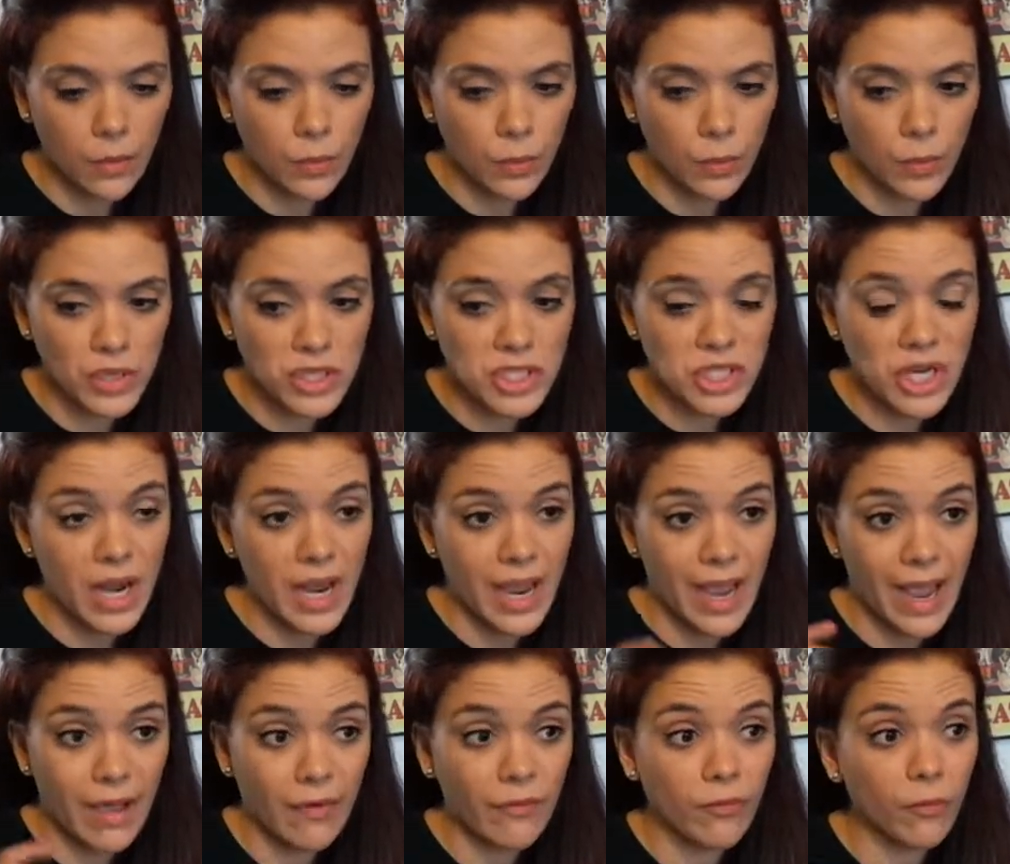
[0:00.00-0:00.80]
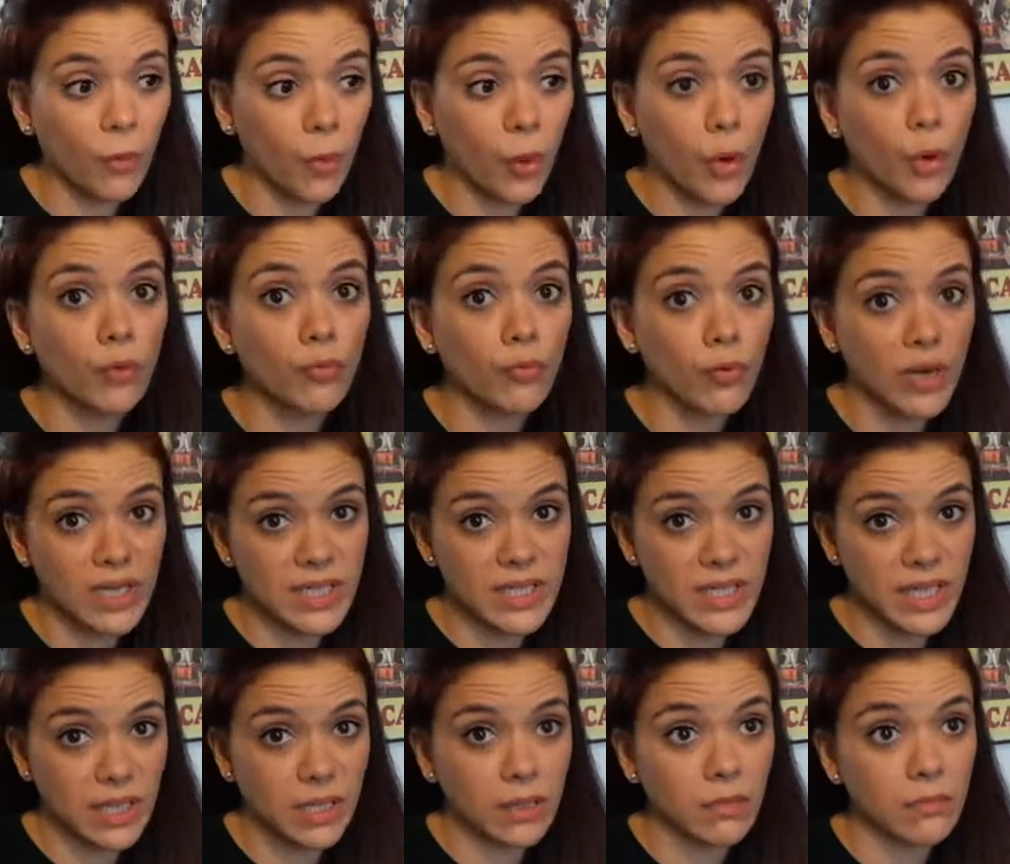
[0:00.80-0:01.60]
which I have one
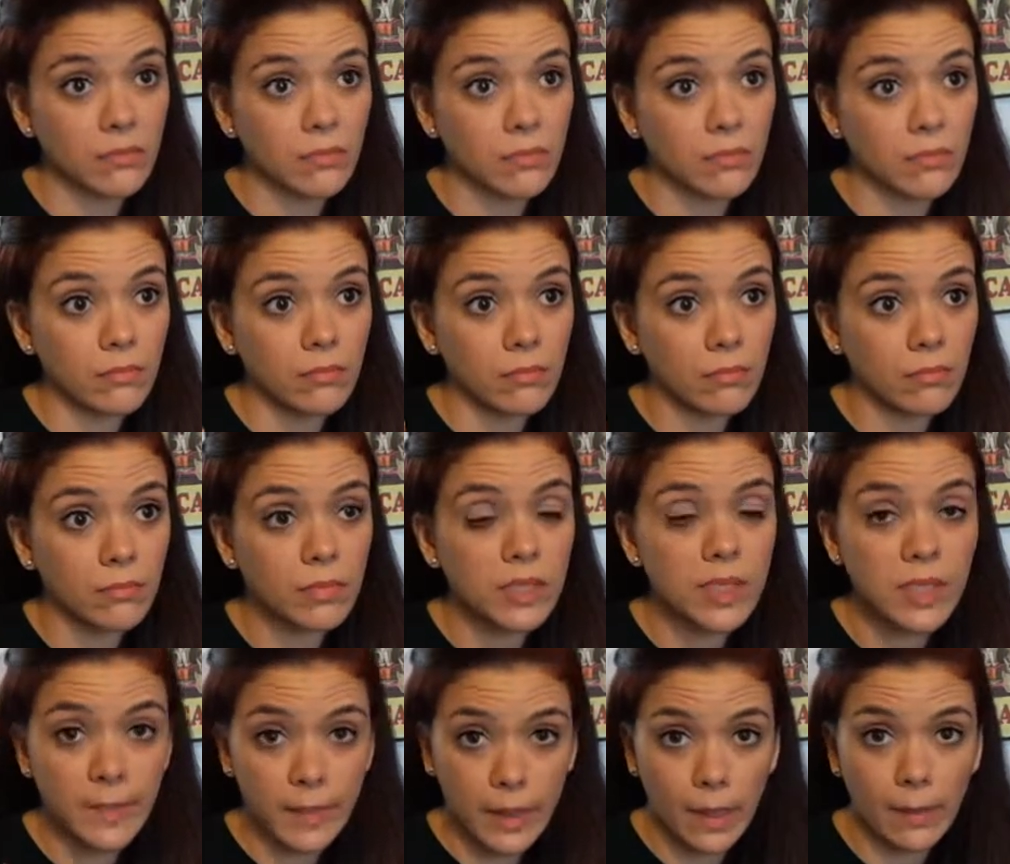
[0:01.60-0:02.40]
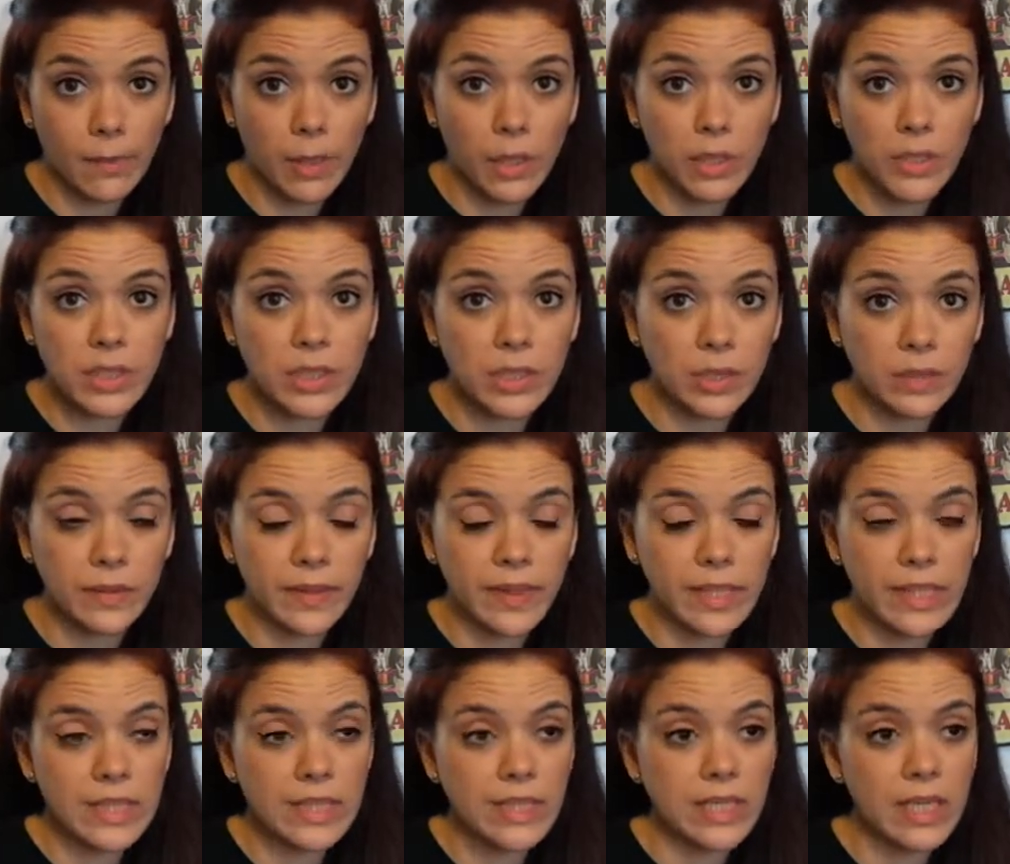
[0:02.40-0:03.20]
ready to be uploaded on
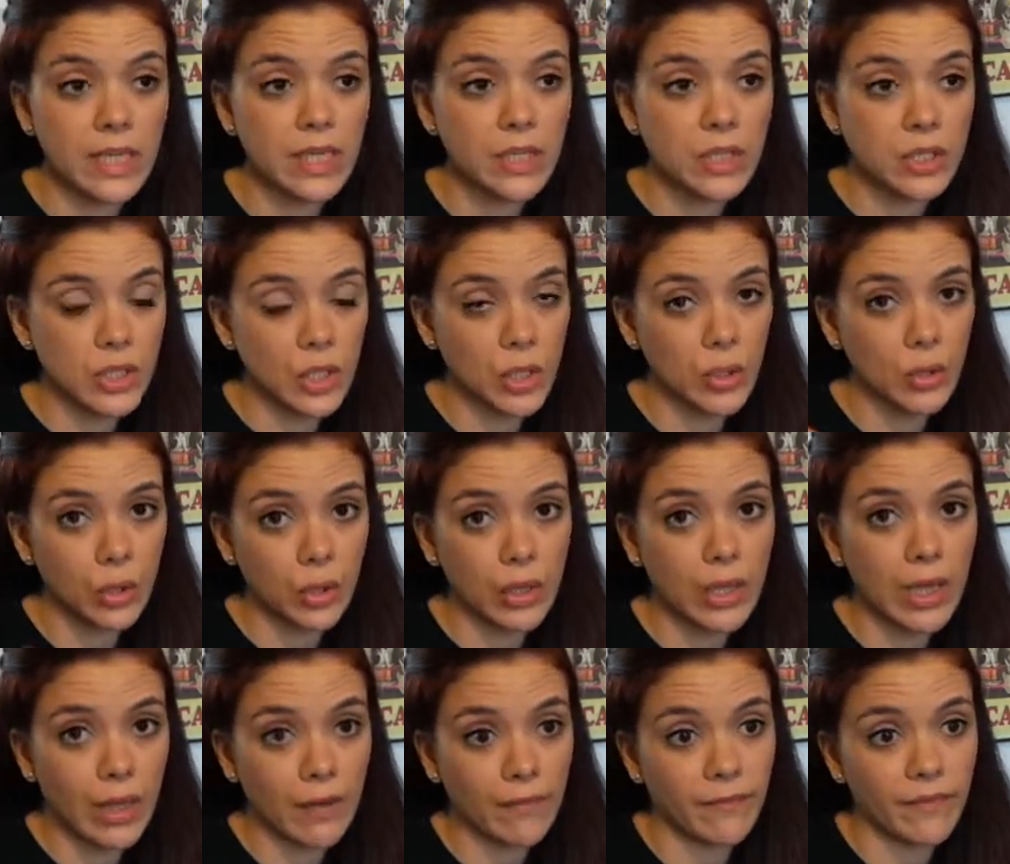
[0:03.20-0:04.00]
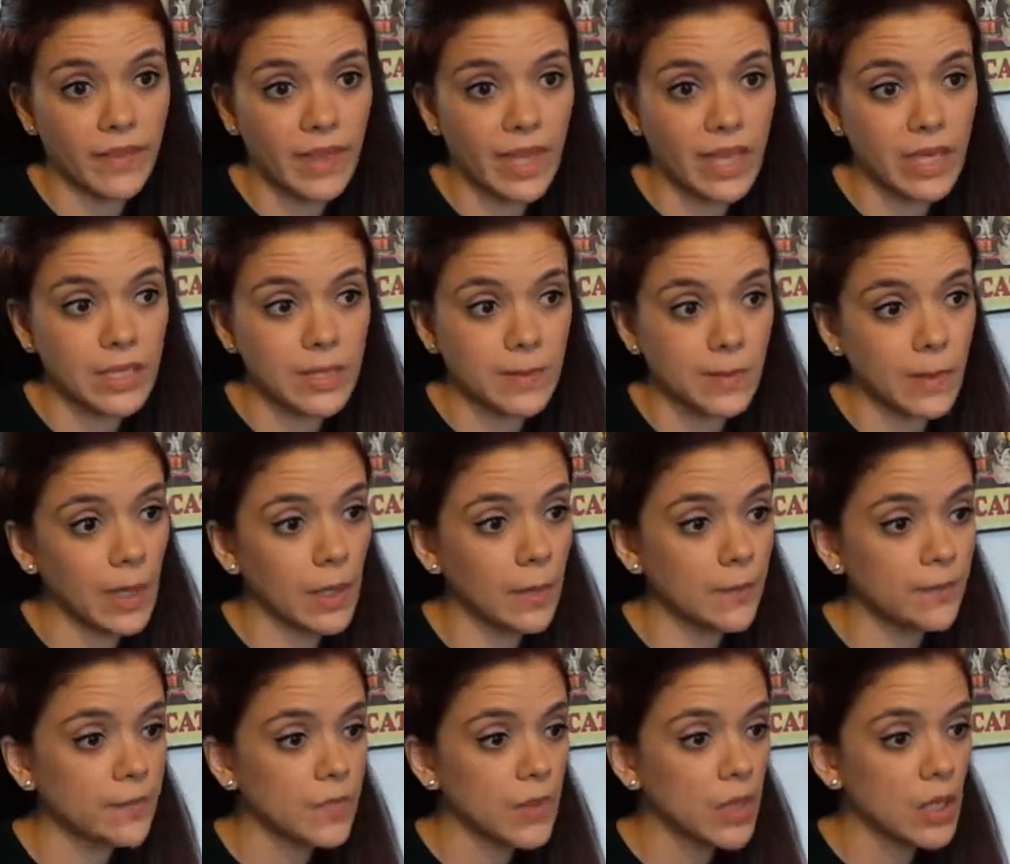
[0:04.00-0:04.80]
Thursday. So look out for that as
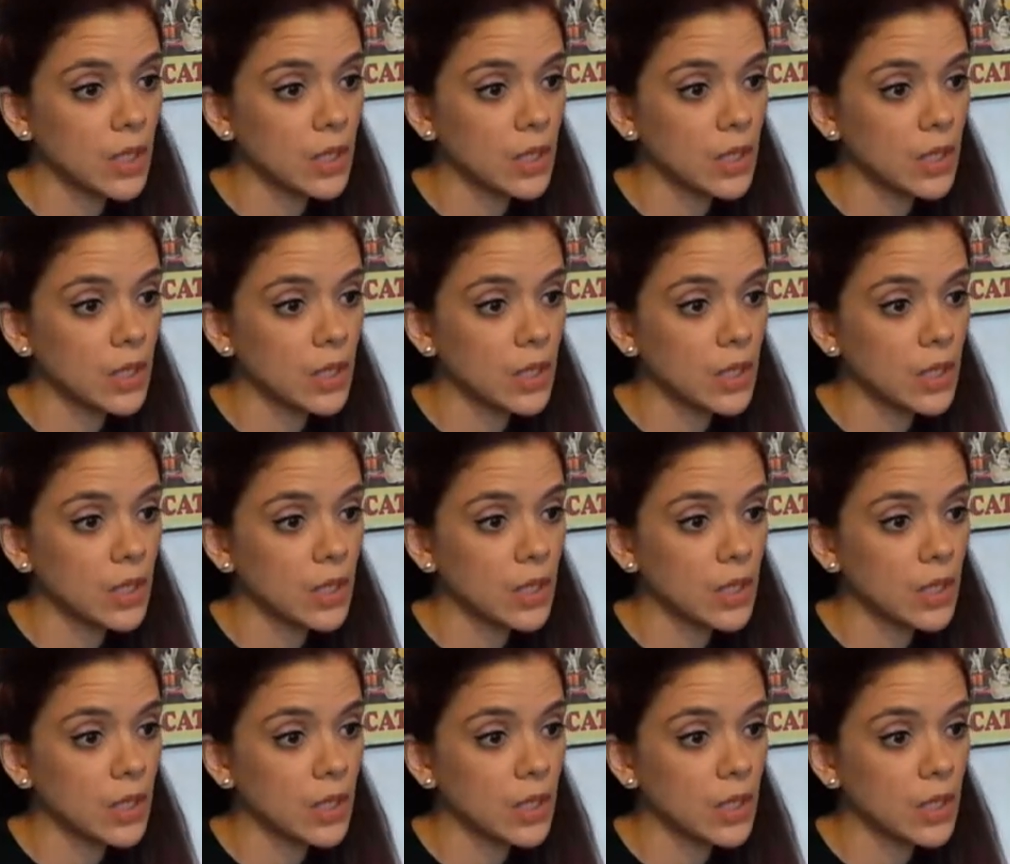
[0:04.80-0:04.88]
well.